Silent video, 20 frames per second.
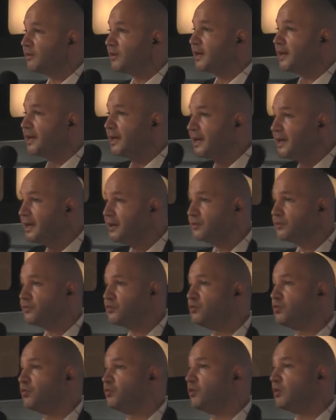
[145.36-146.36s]
just before
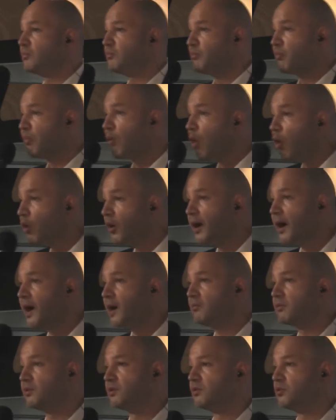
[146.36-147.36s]
coming back
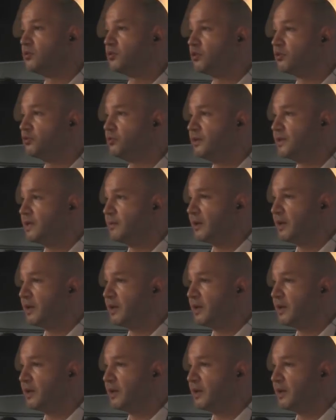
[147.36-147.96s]
to talk about